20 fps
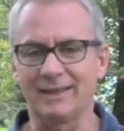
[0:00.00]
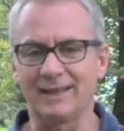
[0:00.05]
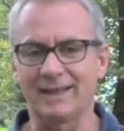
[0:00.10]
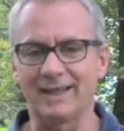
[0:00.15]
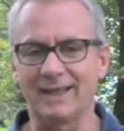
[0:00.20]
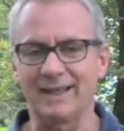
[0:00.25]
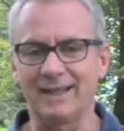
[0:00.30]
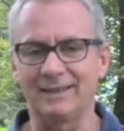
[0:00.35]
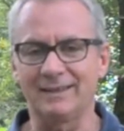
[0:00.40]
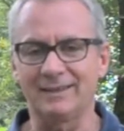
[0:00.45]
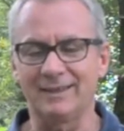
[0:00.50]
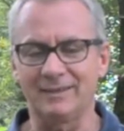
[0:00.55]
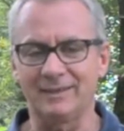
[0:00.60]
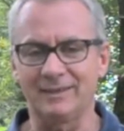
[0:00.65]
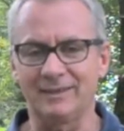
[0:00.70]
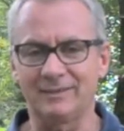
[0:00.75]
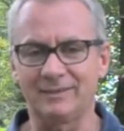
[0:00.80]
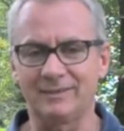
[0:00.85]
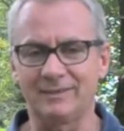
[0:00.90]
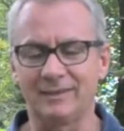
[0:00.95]
again
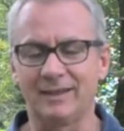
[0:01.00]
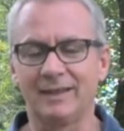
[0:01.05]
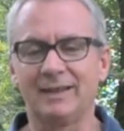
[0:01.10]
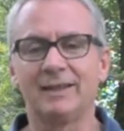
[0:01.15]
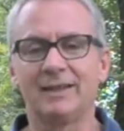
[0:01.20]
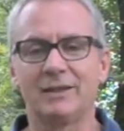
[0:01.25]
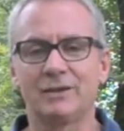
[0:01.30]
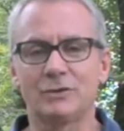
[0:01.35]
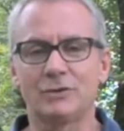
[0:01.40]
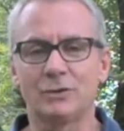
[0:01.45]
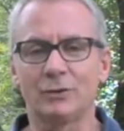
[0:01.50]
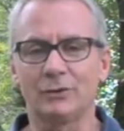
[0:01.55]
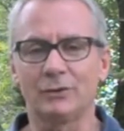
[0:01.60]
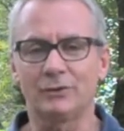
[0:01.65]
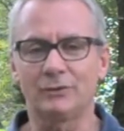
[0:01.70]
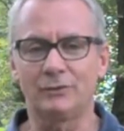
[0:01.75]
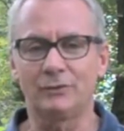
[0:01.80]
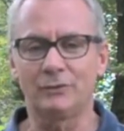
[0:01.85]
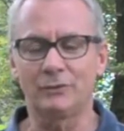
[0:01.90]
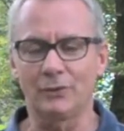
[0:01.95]
this short
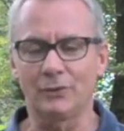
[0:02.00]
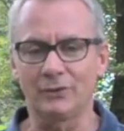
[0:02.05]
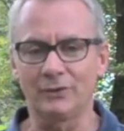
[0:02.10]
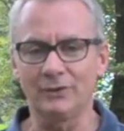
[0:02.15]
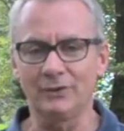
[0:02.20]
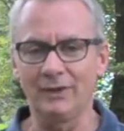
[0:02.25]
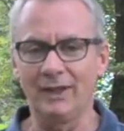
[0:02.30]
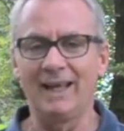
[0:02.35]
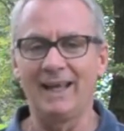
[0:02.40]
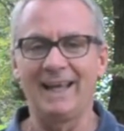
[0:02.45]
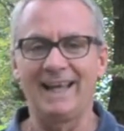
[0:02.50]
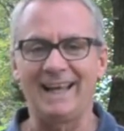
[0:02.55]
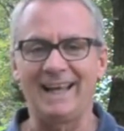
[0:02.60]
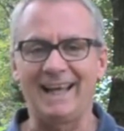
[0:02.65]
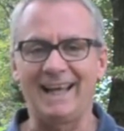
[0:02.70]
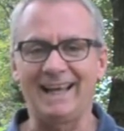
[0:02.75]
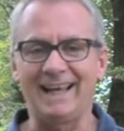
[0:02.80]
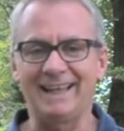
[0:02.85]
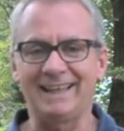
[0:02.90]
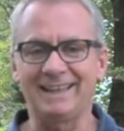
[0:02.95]
tutorial,
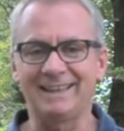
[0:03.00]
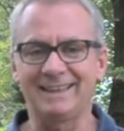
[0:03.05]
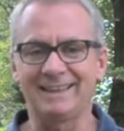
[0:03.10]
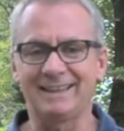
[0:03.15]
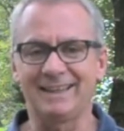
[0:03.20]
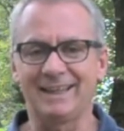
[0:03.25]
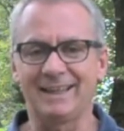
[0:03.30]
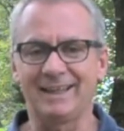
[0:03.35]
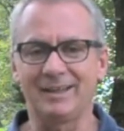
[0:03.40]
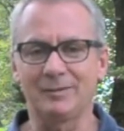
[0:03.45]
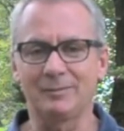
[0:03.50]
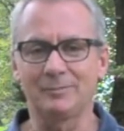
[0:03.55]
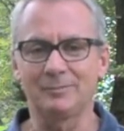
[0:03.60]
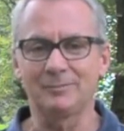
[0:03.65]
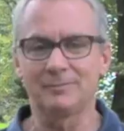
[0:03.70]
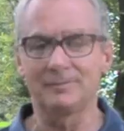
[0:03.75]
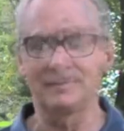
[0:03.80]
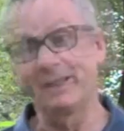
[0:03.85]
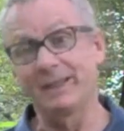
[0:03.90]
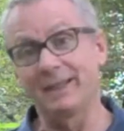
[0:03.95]
and
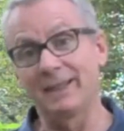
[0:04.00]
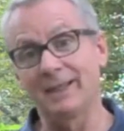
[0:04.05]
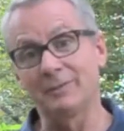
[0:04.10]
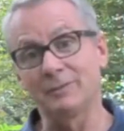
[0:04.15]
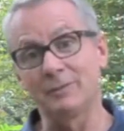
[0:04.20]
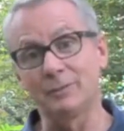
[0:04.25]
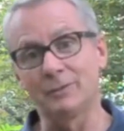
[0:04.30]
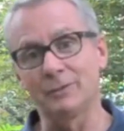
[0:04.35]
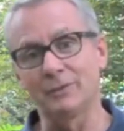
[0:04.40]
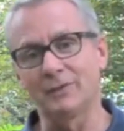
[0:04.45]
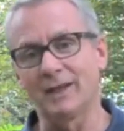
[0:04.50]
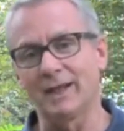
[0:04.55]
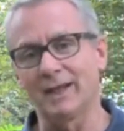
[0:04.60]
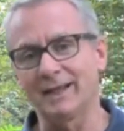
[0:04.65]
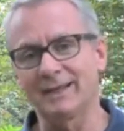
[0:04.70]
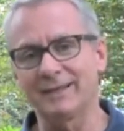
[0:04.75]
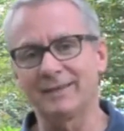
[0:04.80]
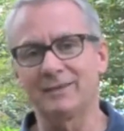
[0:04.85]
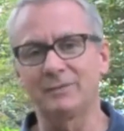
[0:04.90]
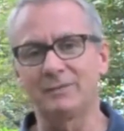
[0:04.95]
if you do like
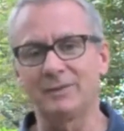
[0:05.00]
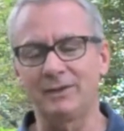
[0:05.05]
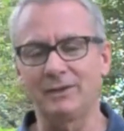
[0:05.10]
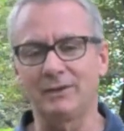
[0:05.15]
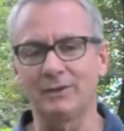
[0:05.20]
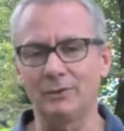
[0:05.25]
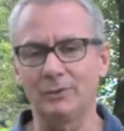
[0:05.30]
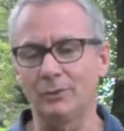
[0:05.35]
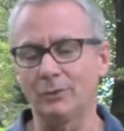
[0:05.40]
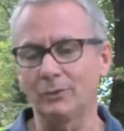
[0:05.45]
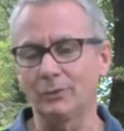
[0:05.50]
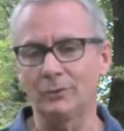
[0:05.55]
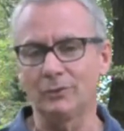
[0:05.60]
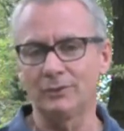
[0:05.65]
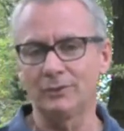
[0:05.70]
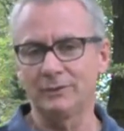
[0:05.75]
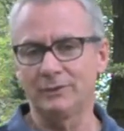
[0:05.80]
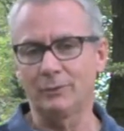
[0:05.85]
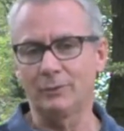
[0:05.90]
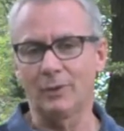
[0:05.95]
the video or
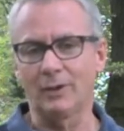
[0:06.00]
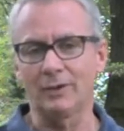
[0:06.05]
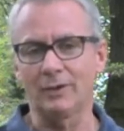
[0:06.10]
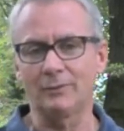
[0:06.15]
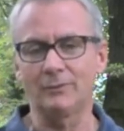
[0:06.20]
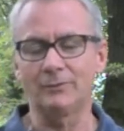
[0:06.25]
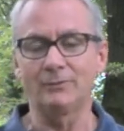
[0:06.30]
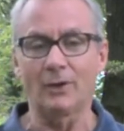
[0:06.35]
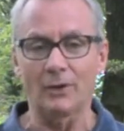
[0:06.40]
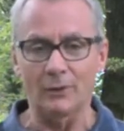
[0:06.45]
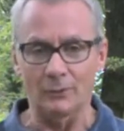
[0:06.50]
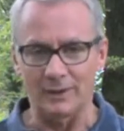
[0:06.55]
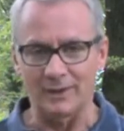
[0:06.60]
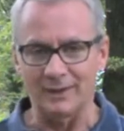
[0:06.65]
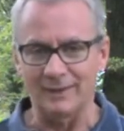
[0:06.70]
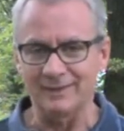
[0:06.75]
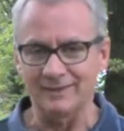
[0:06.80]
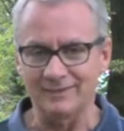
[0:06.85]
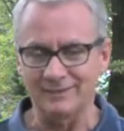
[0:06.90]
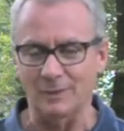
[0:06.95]
you are
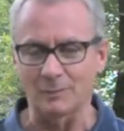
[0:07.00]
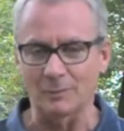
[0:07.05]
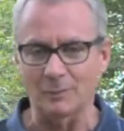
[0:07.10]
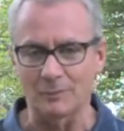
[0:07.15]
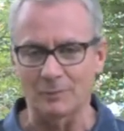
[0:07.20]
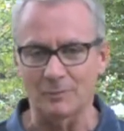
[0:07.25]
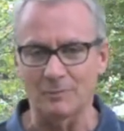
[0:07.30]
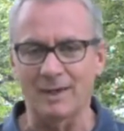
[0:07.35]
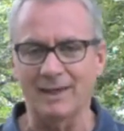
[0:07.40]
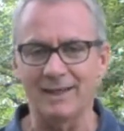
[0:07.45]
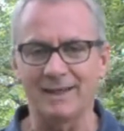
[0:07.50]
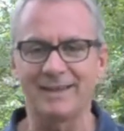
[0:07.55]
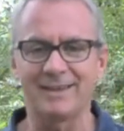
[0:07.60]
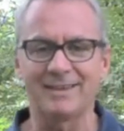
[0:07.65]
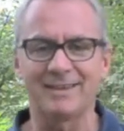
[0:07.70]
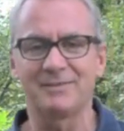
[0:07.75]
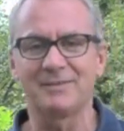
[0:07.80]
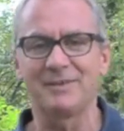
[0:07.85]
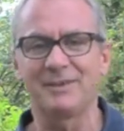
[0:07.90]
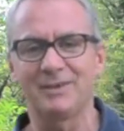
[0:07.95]
following some of my
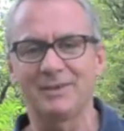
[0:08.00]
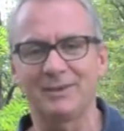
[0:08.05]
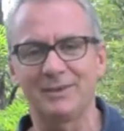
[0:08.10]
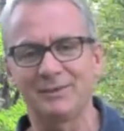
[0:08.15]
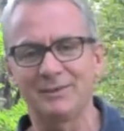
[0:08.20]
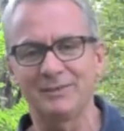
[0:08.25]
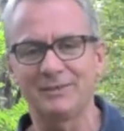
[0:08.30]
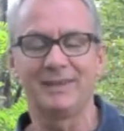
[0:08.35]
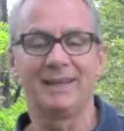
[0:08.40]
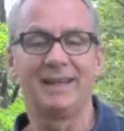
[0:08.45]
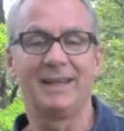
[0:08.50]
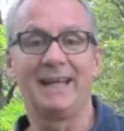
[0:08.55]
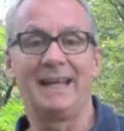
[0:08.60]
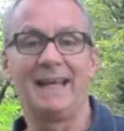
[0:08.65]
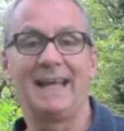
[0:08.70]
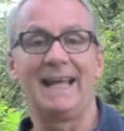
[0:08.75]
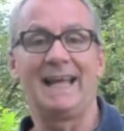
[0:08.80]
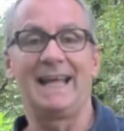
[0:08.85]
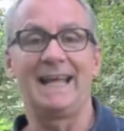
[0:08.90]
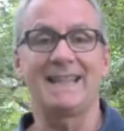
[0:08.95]
other videos,
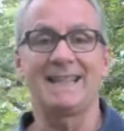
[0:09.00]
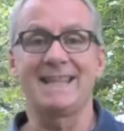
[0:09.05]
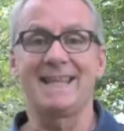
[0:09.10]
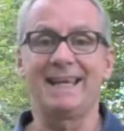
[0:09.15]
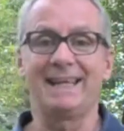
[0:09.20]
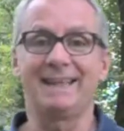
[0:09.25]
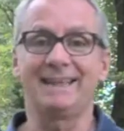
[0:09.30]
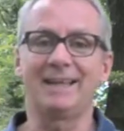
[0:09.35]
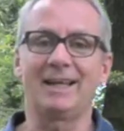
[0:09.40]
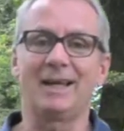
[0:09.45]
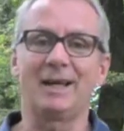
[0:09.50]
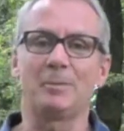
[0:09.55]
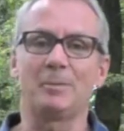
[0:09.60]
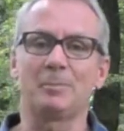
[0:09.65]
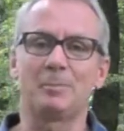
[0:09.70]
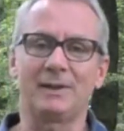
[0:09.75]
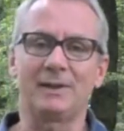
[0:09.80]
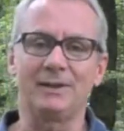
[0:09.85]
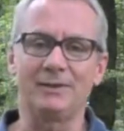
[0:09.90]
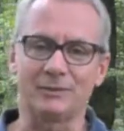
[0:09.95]
then
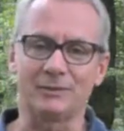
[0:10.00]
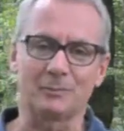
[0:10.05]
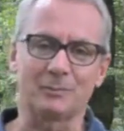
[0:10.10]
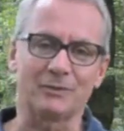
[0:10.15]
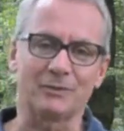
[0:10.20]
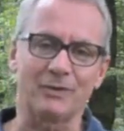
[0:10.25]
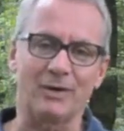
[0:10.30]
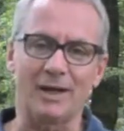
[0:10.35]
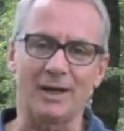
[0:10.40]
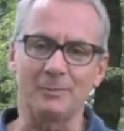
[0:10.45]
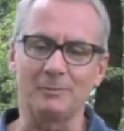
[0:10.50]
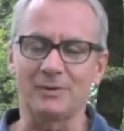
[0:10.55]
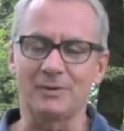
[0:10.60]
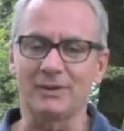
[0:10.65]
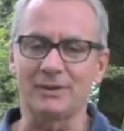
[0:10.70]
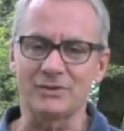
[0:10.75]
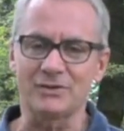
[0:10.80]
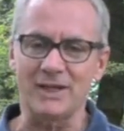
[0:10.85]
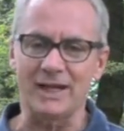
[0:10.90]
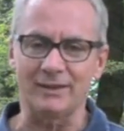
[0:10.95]
please subscribe to the
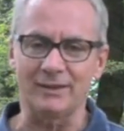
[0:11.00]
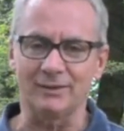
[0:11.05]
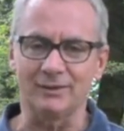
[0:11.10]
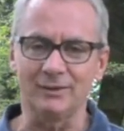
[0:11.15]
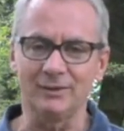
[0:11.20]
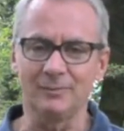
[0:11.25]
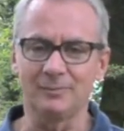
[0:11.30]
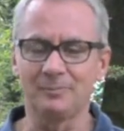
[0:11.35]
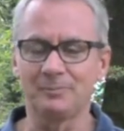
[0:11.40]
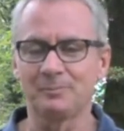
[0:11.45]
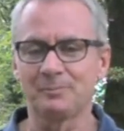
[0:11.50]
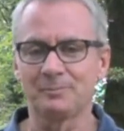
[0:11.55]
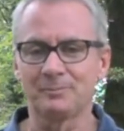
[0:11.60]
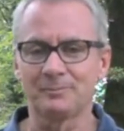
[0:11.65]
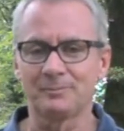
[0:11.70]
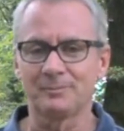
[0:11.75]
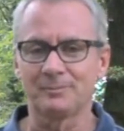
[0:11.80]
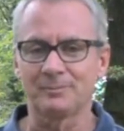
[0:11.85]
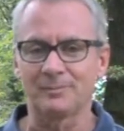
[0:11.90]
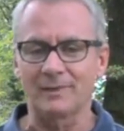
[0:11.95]
channel,
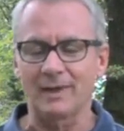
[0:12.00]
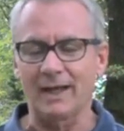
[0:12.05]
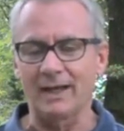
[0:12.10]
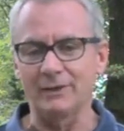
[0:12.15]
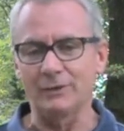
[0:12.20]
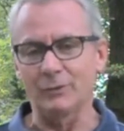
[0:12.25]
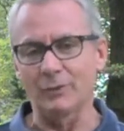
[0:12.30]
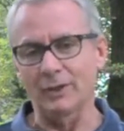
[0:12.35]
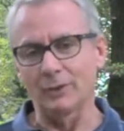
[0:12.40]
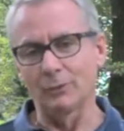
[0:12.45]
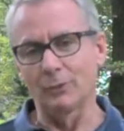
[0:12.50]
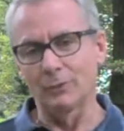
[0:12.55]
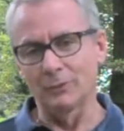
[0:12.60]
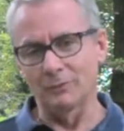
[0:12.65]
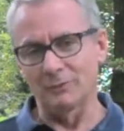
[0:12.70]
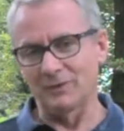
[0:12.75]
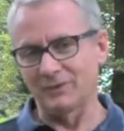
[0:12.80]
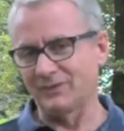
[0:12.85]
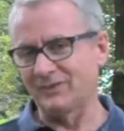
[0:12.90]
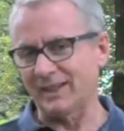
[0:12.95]
and you get all of
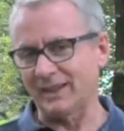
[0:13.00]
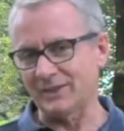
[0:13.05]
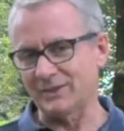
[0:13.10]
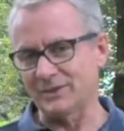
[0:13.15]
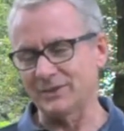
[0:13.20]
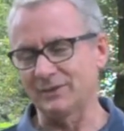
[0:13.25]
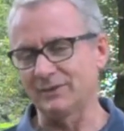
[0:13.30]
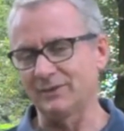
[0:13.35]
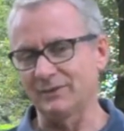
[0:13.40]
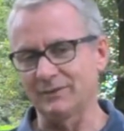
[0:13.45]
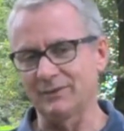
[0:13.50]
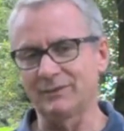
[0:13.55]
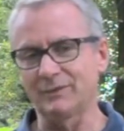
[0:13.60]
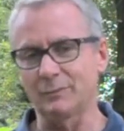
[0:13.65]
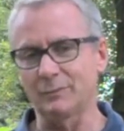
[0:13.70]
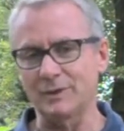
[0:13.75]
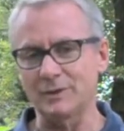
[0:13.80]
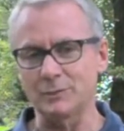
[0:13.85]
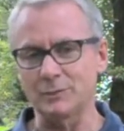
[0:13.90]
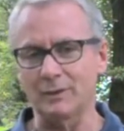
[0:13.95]
the sections
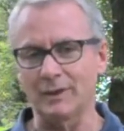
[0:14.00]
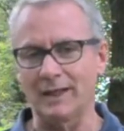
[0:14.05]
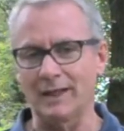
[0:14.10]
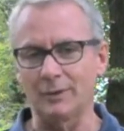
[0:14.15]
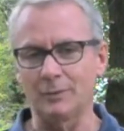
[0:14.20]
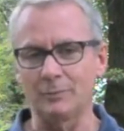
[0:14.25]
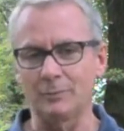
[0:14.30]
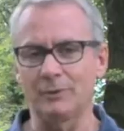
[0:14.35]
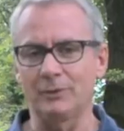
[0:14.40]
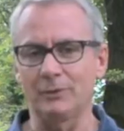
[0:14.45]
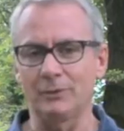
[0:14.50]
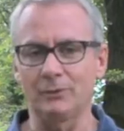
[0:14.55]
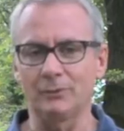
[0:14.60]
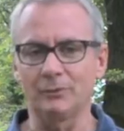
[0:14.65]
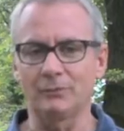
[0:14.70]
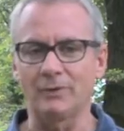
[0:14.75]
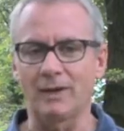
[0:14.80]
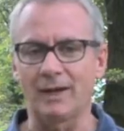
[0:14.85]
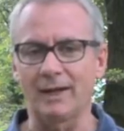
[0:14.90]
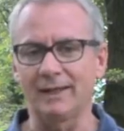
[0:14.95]
which will help you
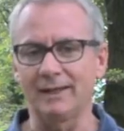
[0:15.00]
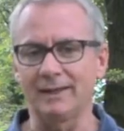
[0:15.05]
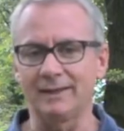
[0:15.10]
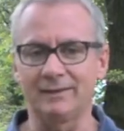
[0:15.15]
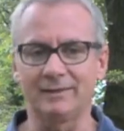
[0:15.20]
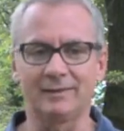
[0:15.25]
find